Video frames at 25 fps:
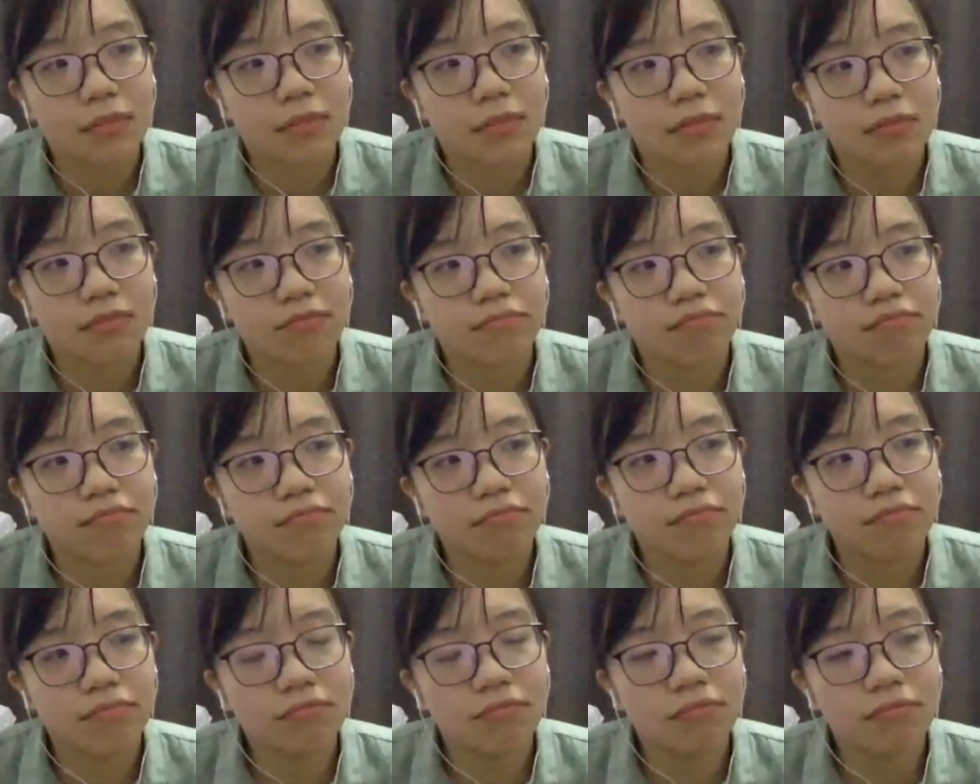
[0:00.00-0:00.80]

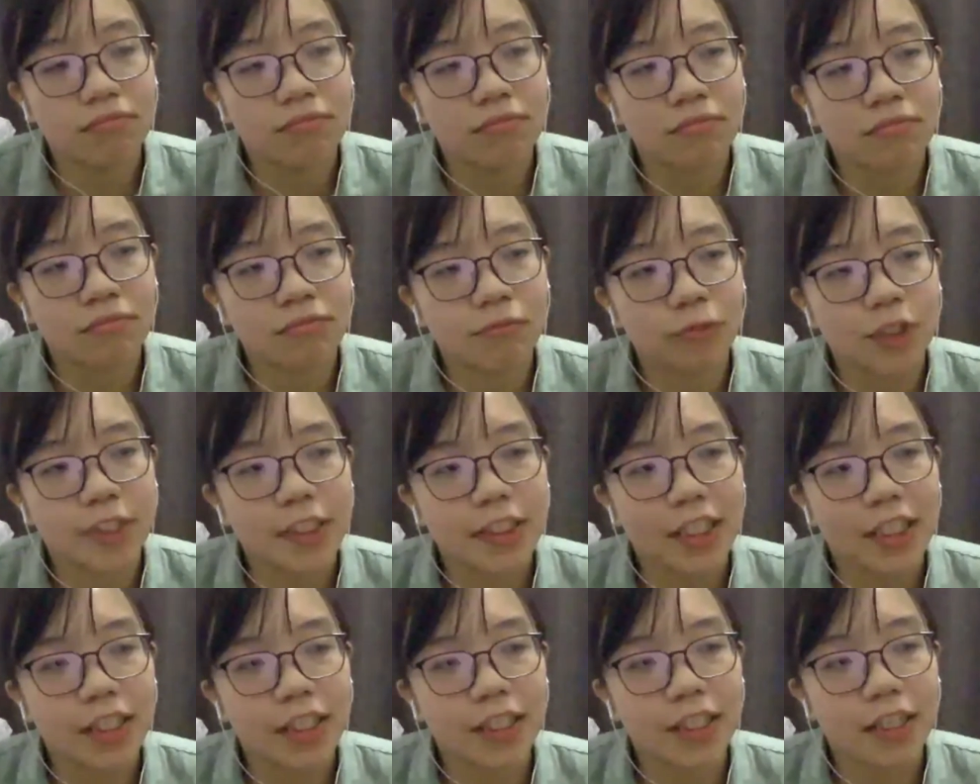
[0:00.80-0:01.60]
We
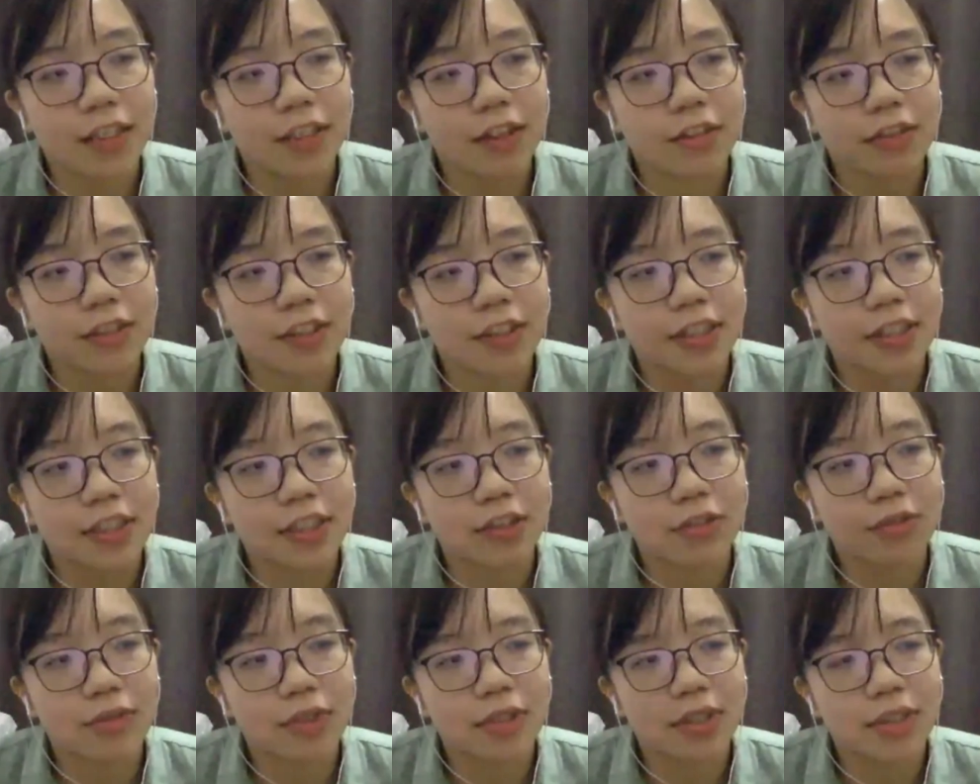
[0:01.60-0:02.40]
send our
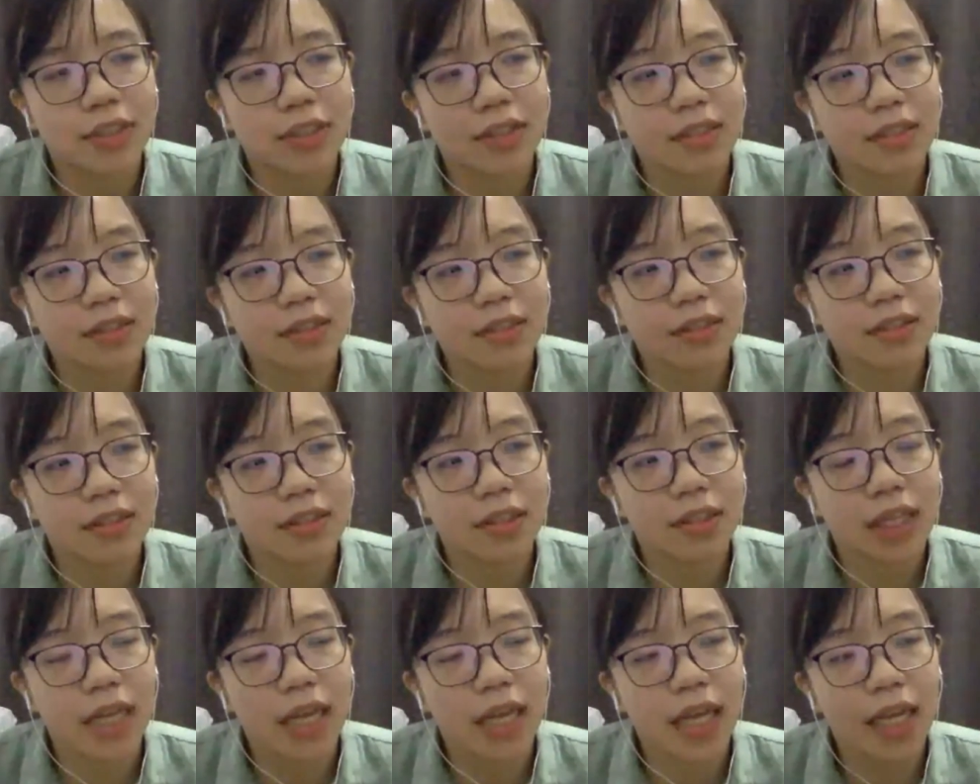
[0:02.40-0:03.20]
sequences
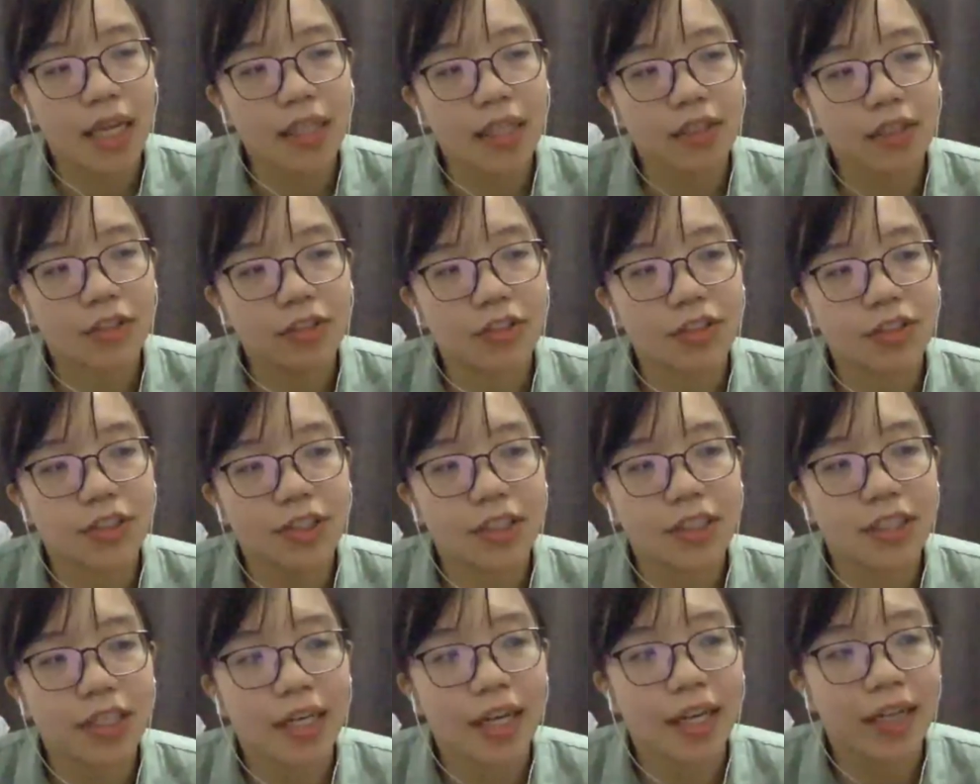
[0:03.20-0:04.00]

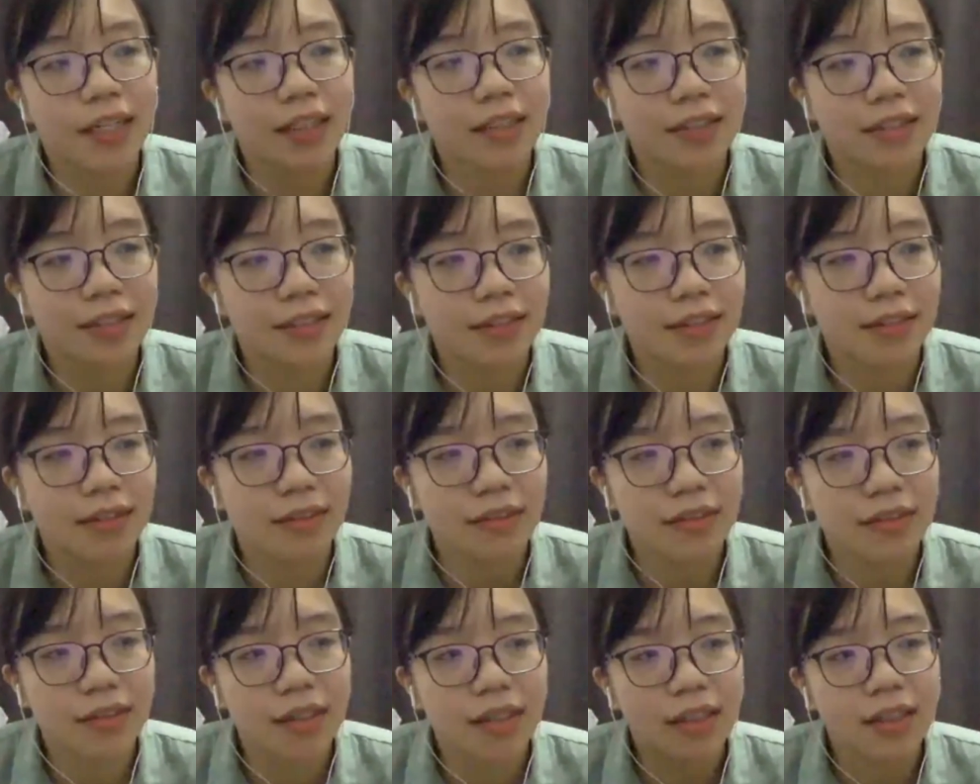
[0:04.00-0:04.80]
NGS.
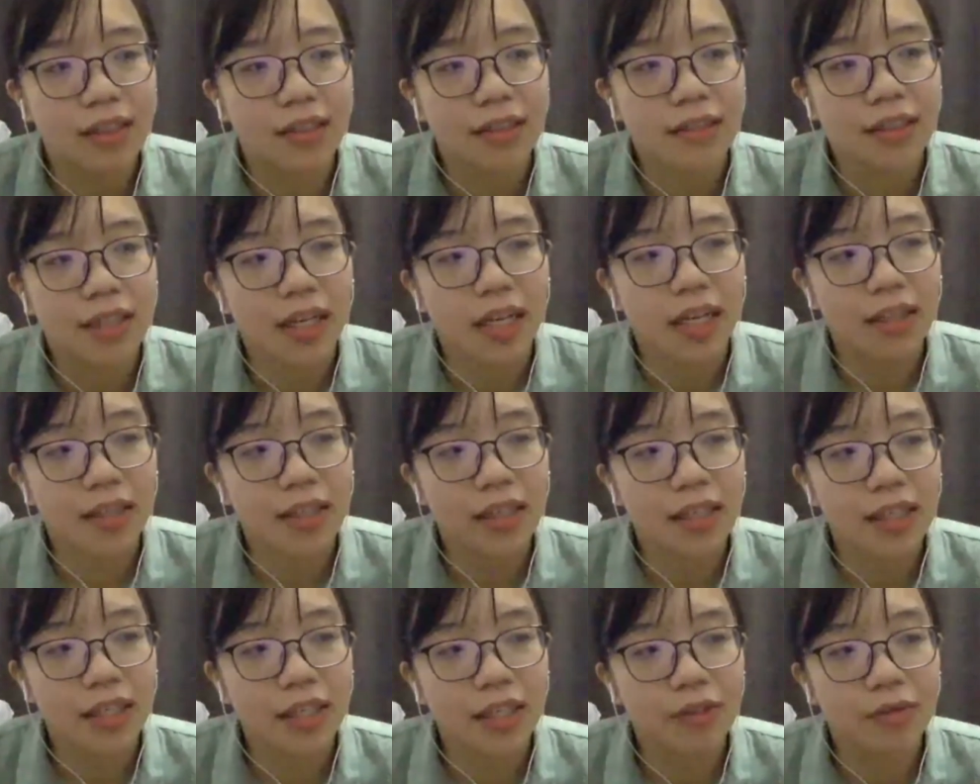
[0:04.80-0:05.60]
I
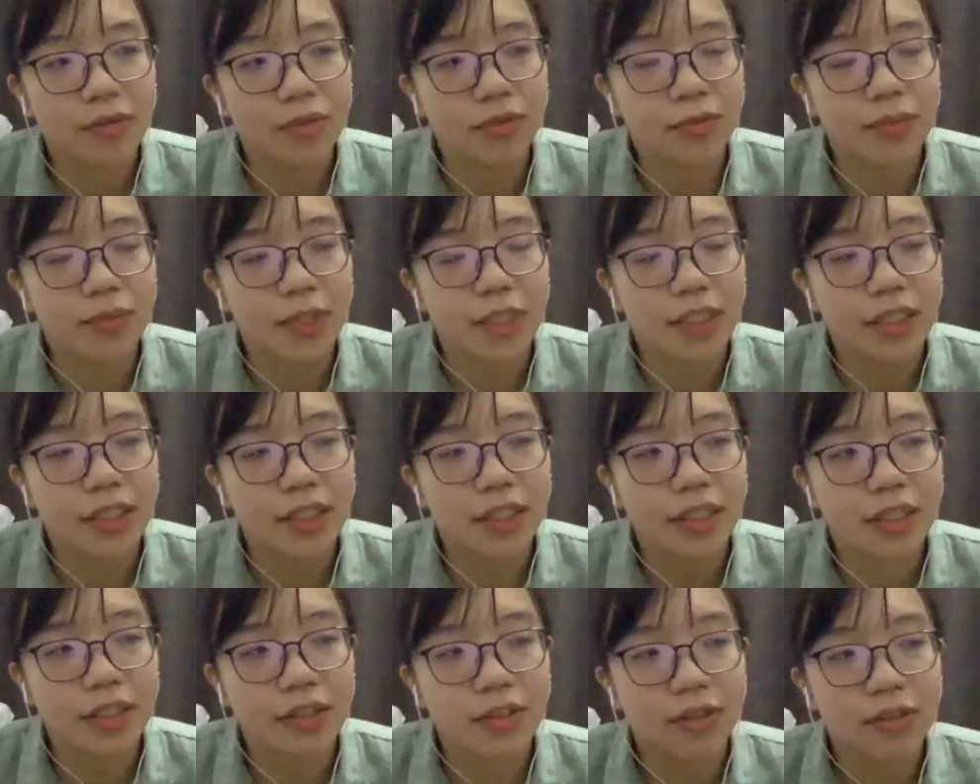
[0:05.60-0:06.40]
think it will
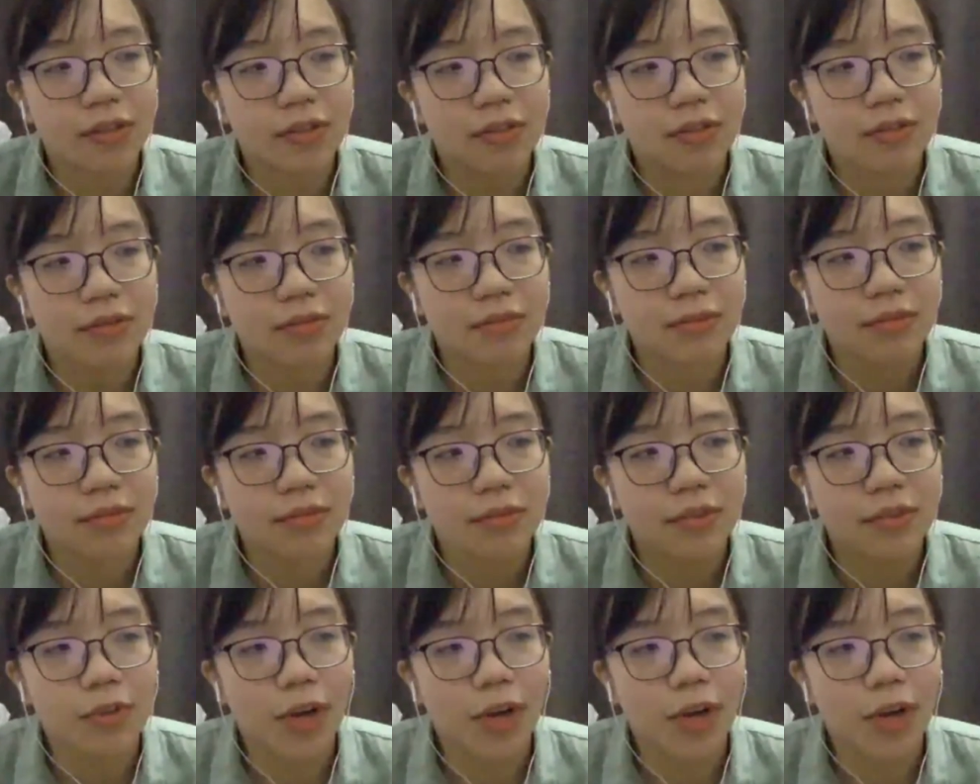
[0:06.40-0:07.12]
be quite